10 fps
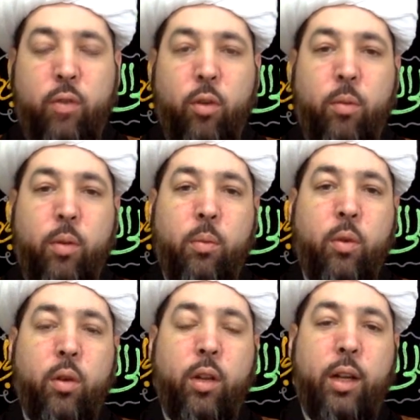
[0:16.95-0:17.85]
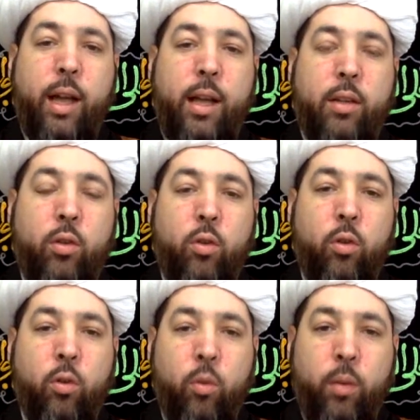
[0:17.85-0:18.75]
from the book The Last
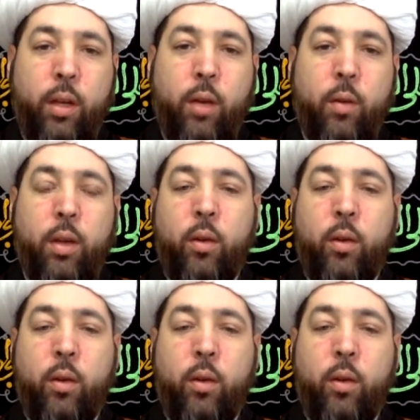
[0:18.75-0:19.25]
Luminary